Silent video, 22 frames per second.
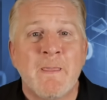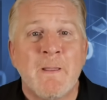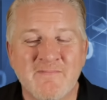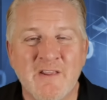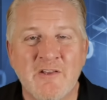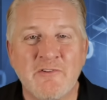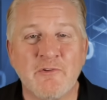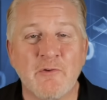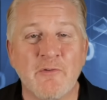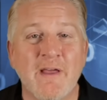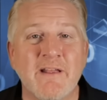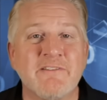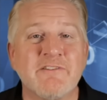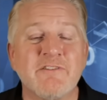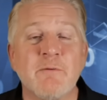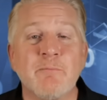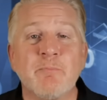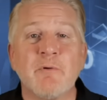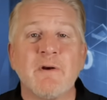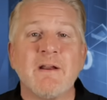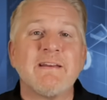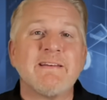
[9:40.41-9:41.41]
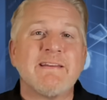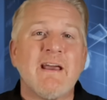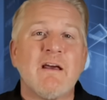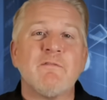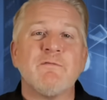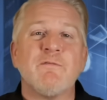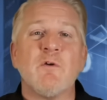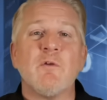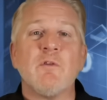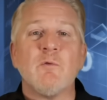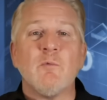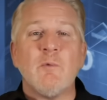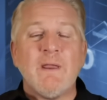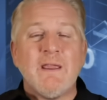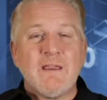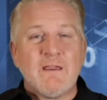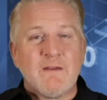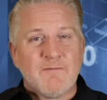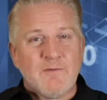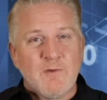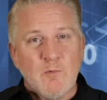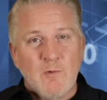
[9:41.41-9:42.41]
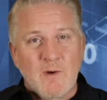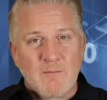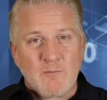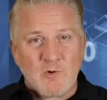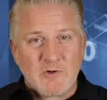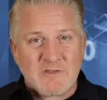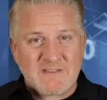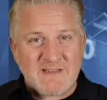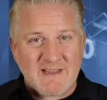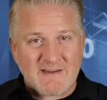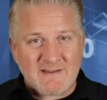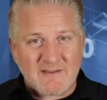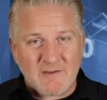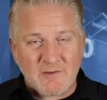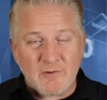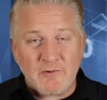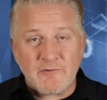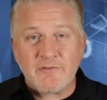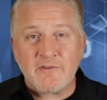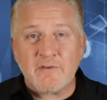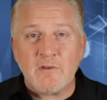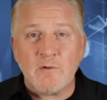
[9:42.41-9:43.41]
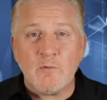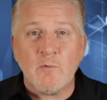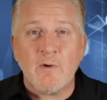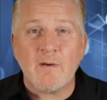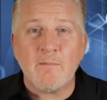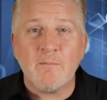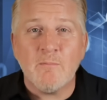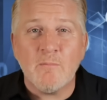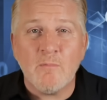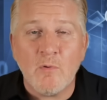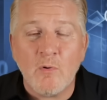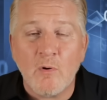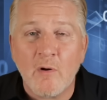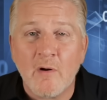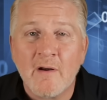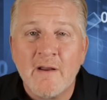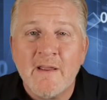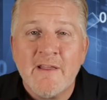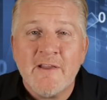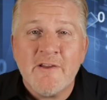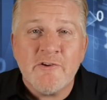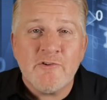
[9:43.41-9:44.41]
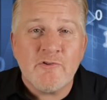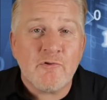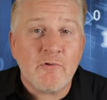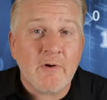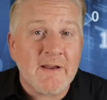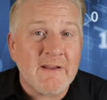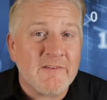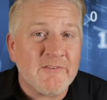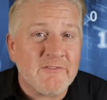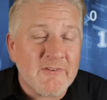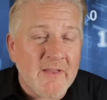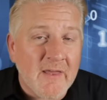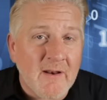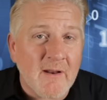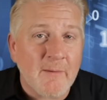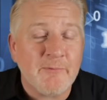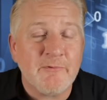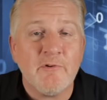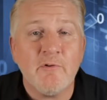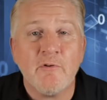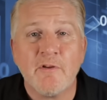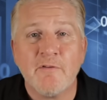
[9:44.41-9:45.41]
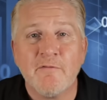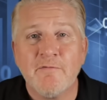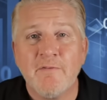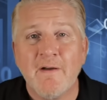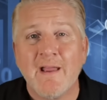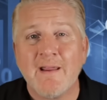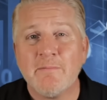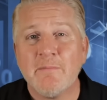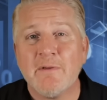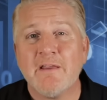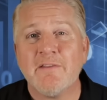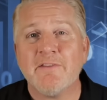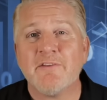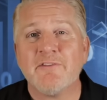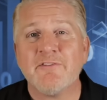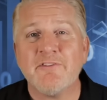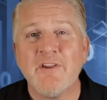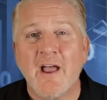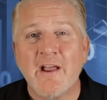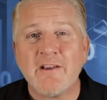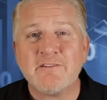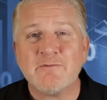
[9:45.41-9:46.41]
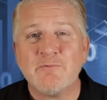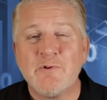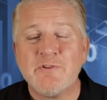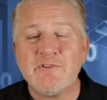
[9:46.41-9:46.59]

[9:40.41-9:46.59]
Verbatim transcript: So that's the breakdown for the week. If you want more technicals and you want more trade setups, you can find me in the Stocks with